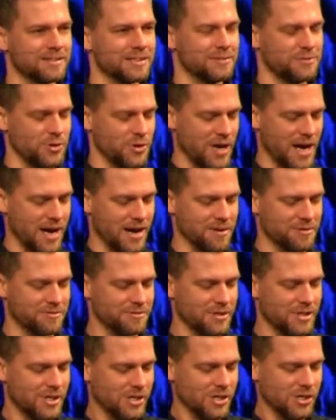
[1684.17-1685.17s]
If you have
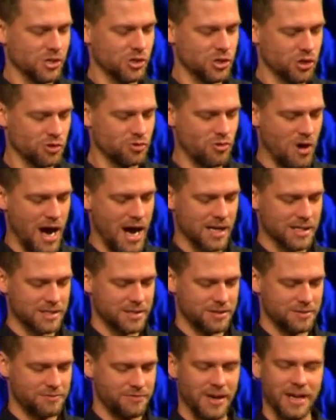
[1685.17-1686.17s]
good
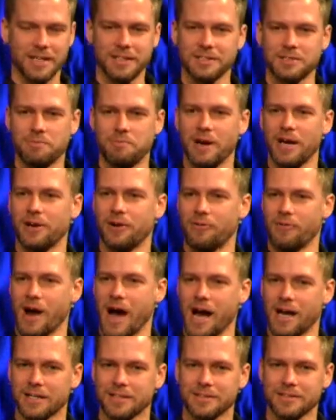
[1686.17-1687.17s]
rocks, find better
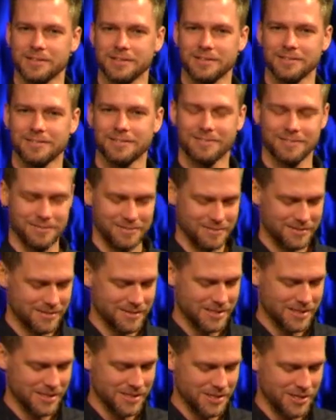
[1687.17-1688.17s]
rocks.
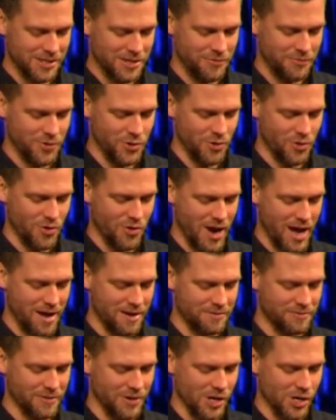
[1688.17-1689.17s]
If you
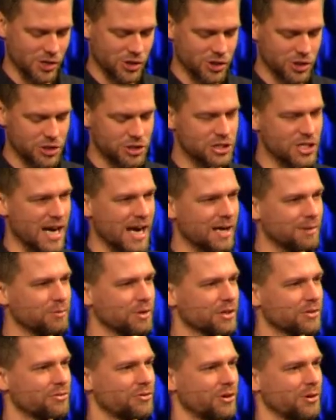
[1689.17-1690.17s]
have a good job,
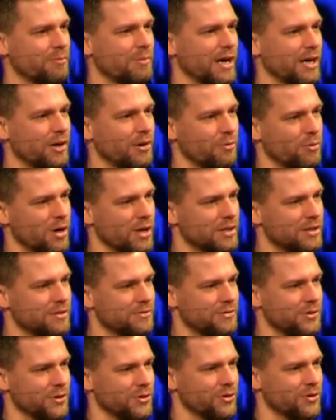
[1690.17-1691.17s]
look for a better one.
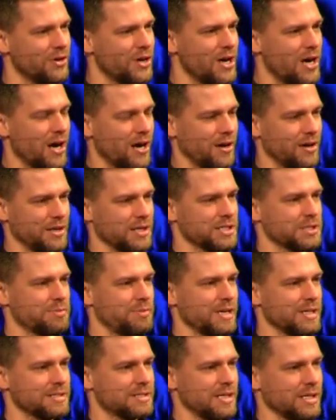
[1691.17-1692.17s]
If you are in a
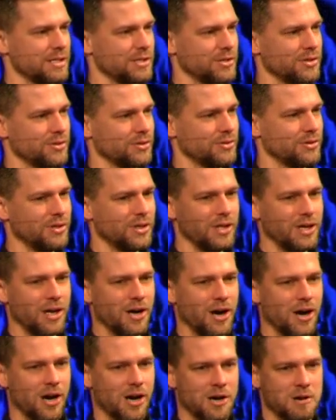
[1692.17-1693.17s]
space that you
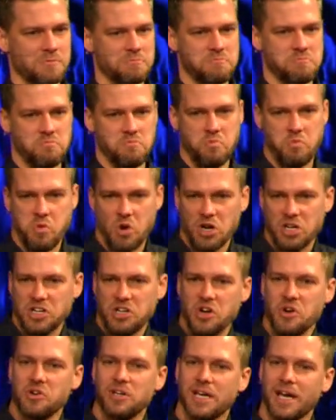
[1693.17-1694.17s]
are working
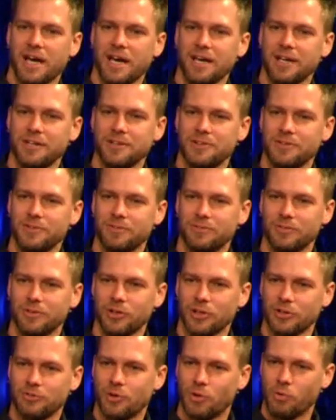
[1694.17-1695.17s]
okay, you
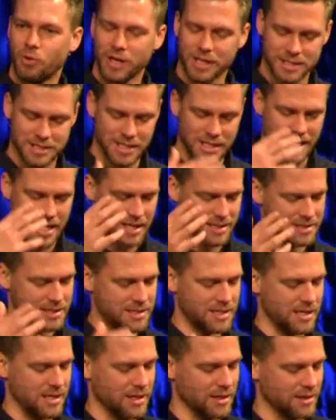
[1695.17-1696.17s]
look for what is the next
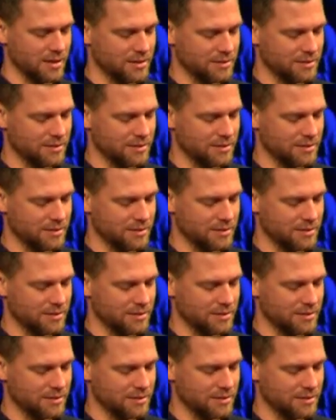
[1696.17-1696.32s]
thing.